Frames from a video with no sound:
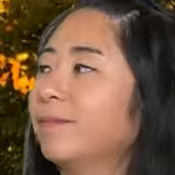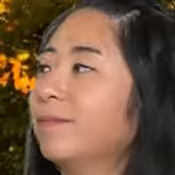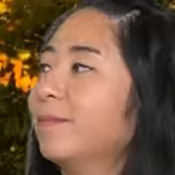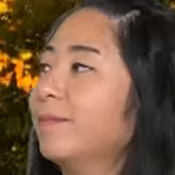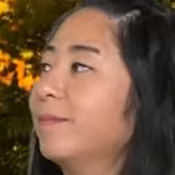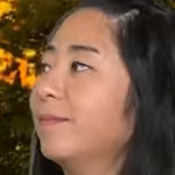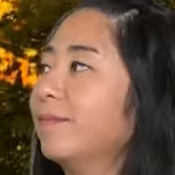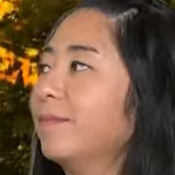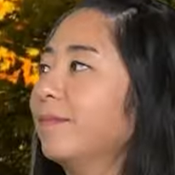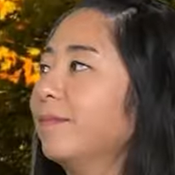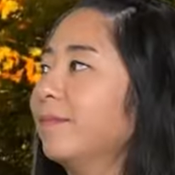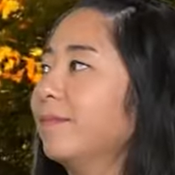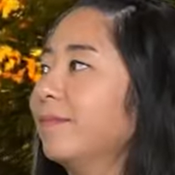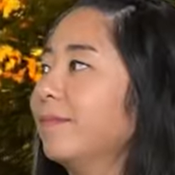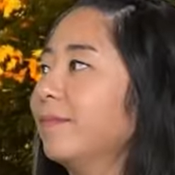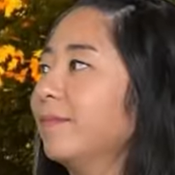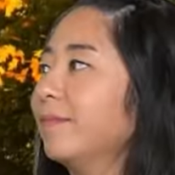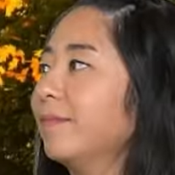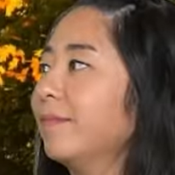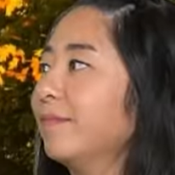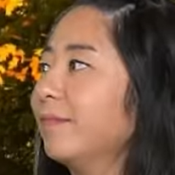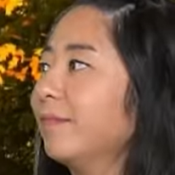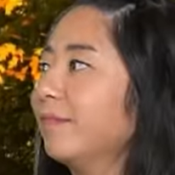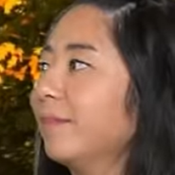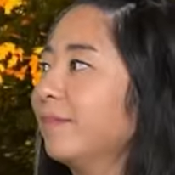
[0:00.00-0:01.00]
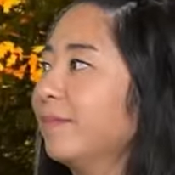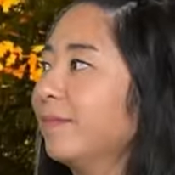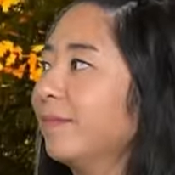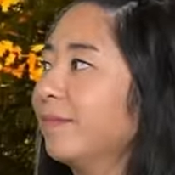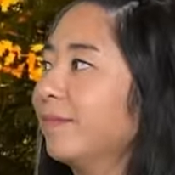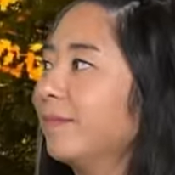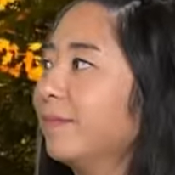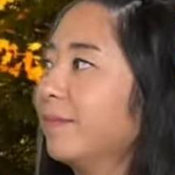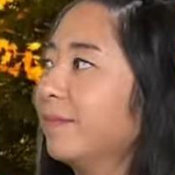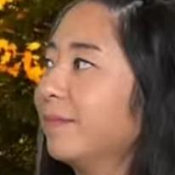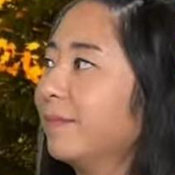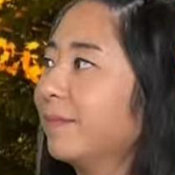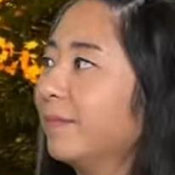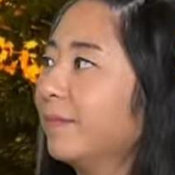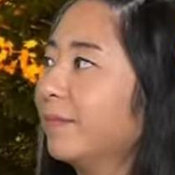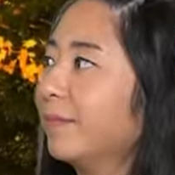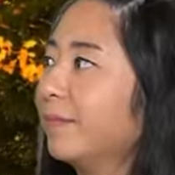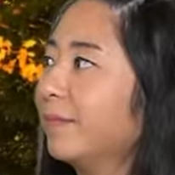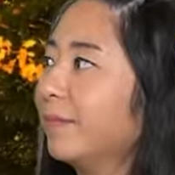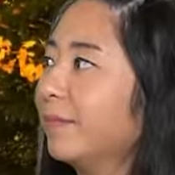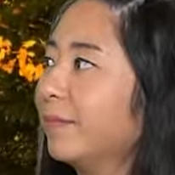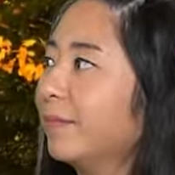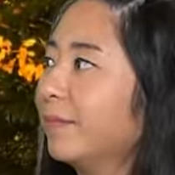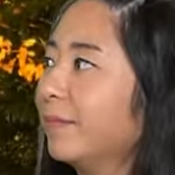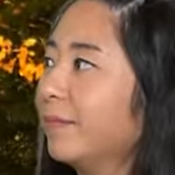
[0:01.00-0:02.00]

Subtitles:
This person isn't speaking.